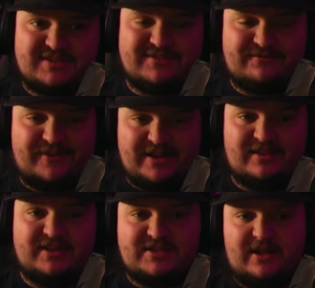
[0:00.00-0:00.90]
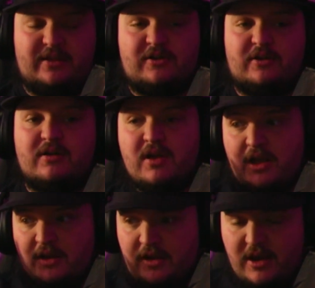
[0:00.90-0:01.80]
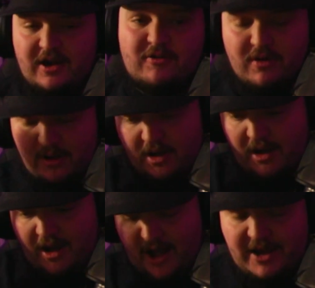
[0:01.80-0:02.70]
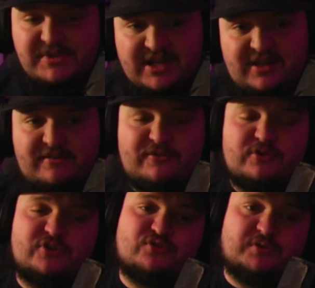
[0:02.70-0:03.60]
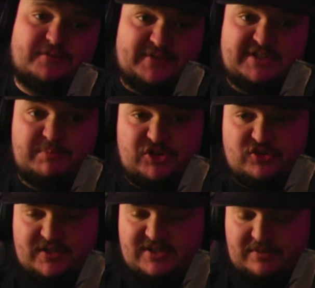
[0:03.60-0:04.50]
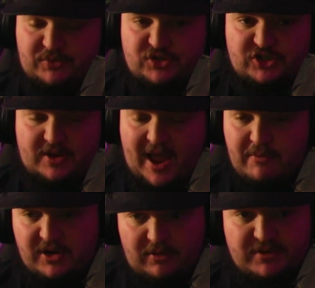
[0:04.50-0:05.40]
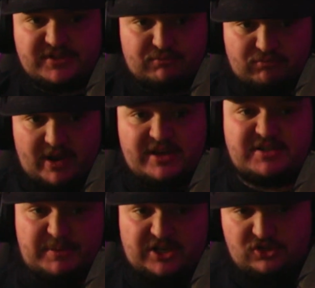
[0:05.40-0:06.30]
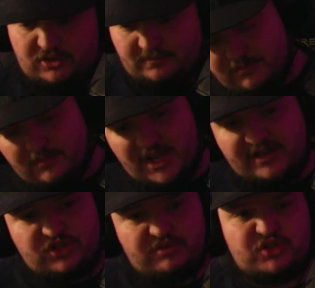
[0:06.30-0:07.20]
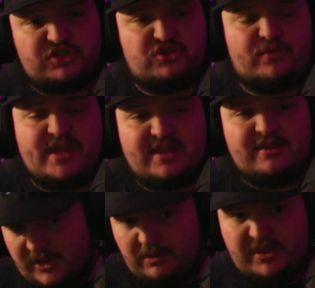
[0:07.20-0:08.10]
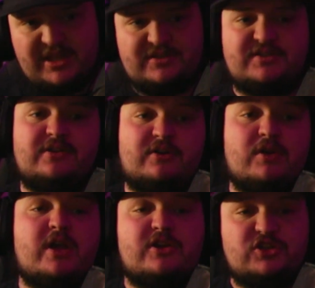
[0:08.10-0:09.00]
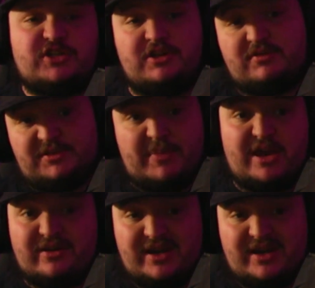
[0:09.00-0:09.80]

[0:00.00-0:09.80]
finally telling her, no, I'm taking full control of this speech this time. I would always write a speech, and she would just tweak it because, you know, she was better at